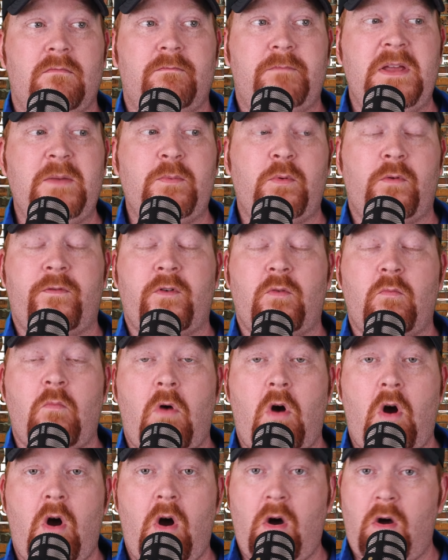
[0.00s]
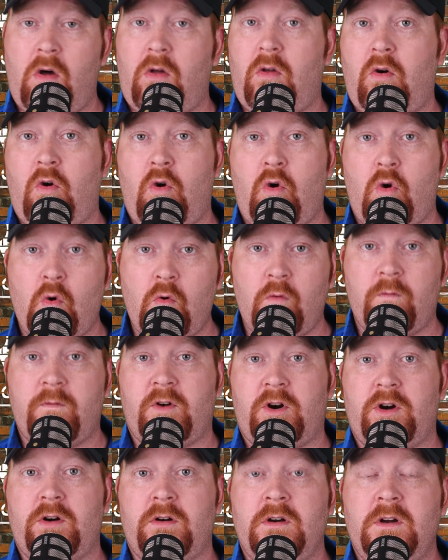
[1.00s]
people from all
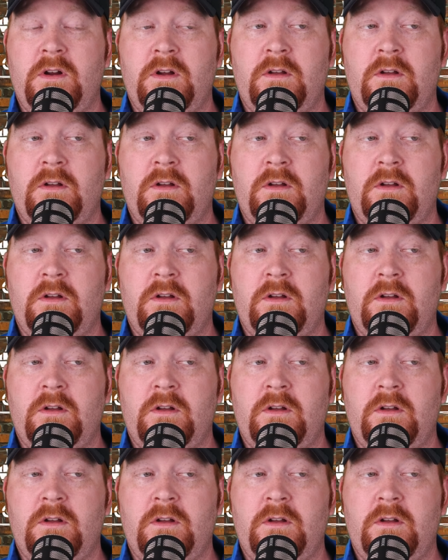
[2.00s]
over